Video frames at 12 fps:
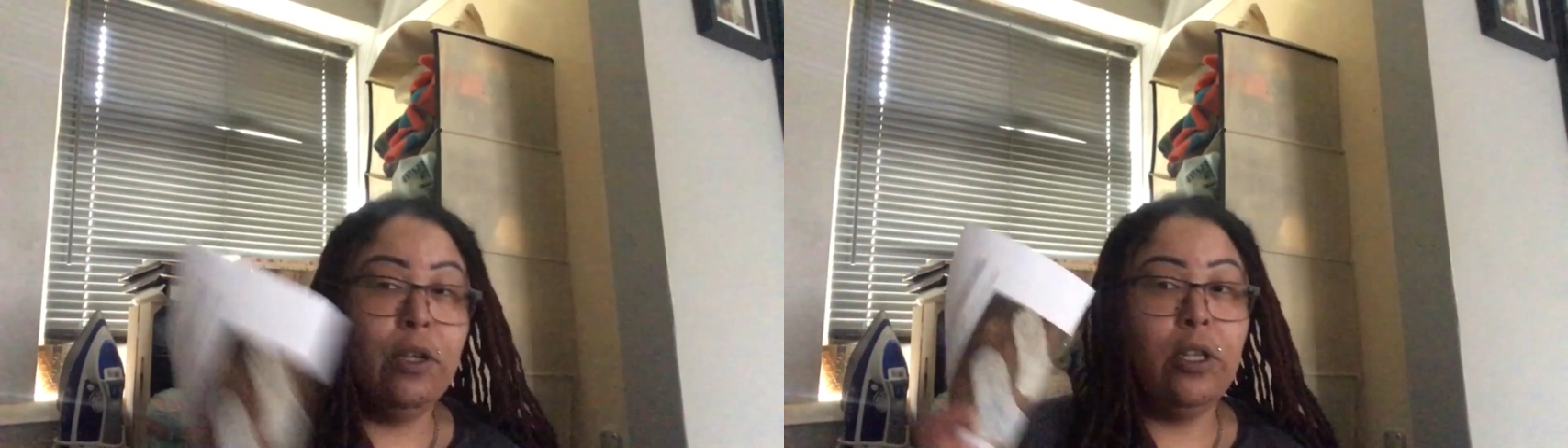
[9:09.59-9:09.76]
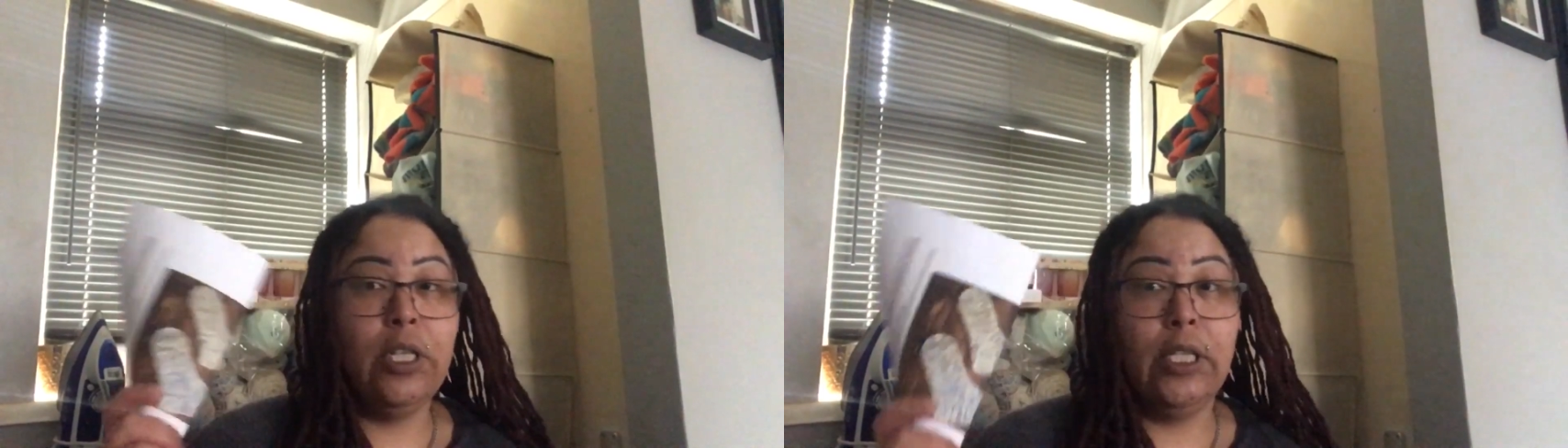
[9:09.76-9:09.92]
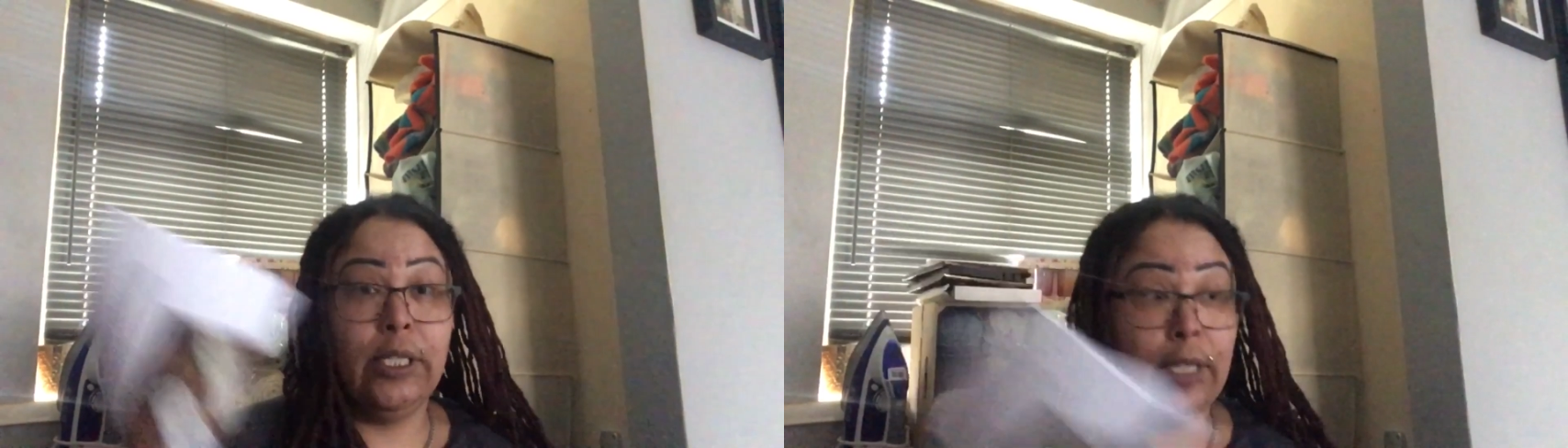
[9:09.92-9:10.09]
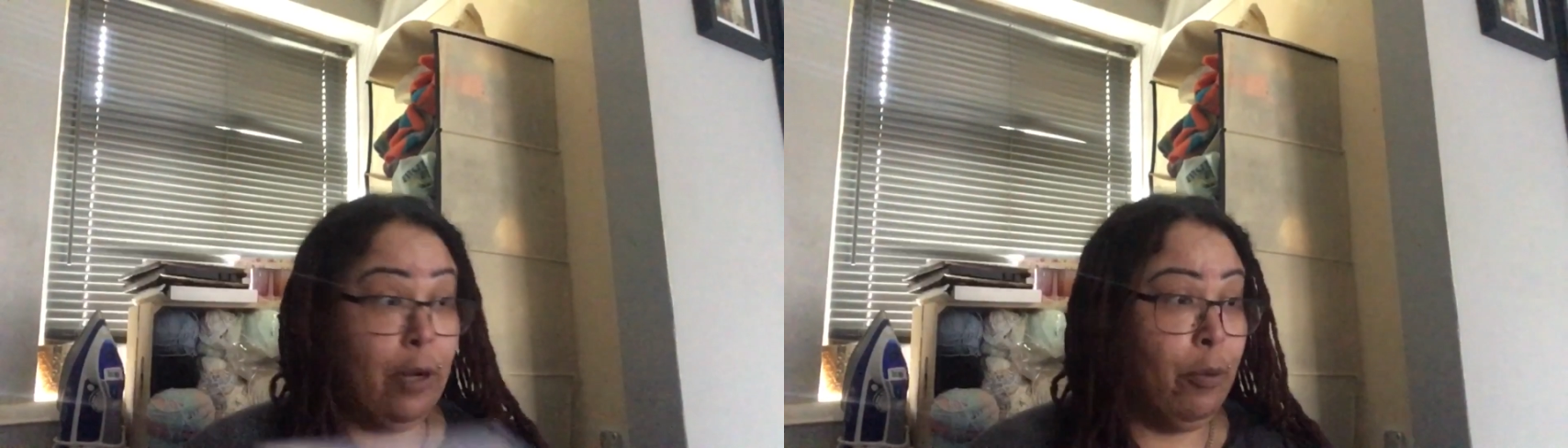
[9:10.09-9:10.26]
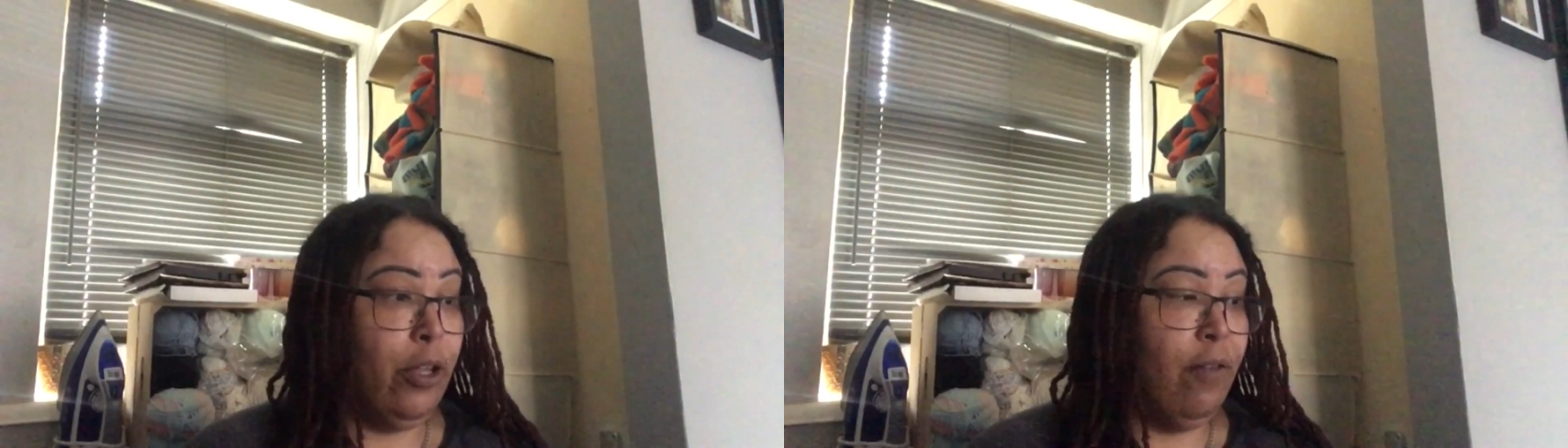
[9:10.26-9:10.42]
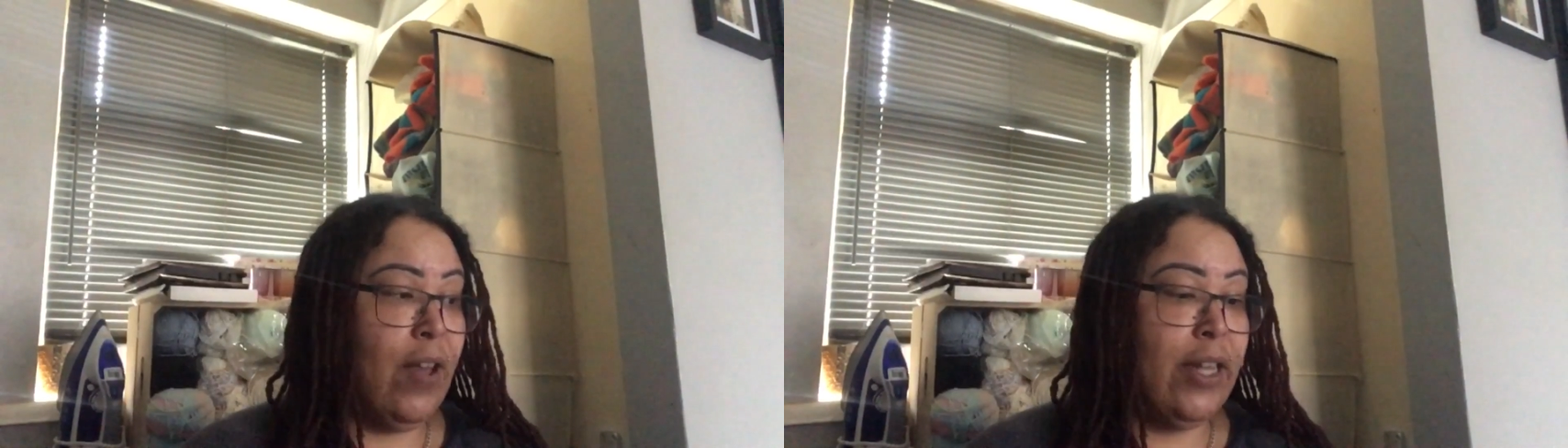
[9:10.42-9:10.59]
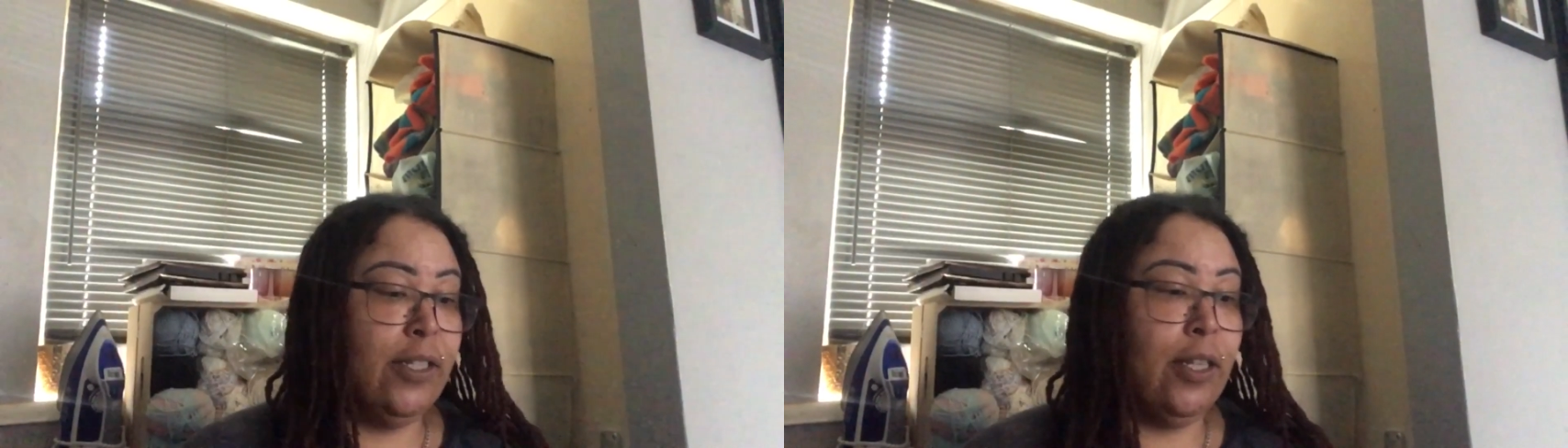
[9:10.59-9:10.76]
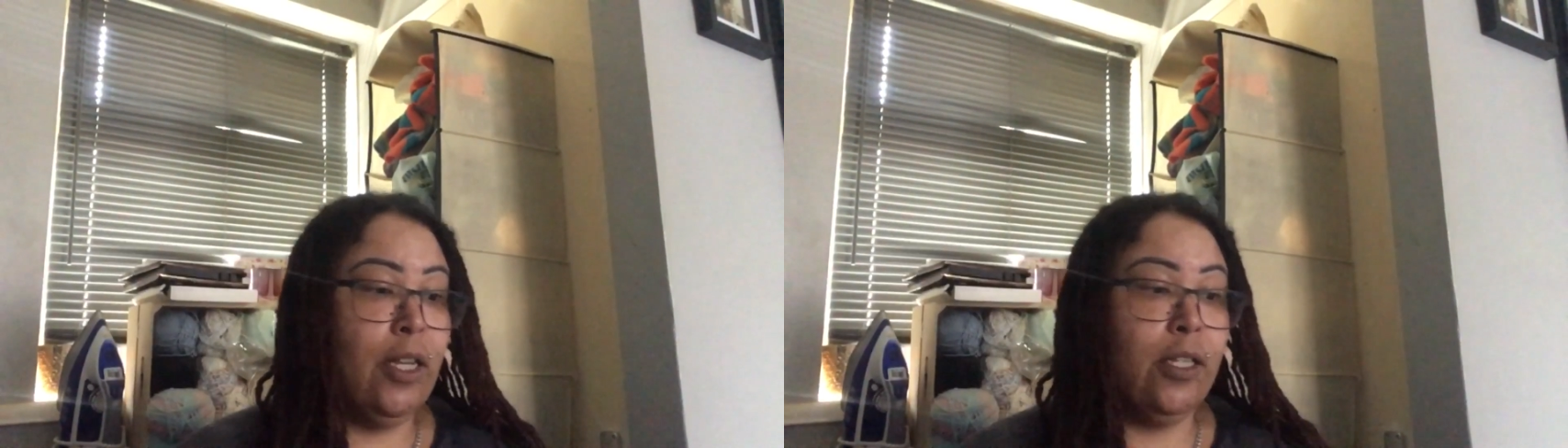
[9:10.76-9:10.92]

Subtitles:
see what you fancy.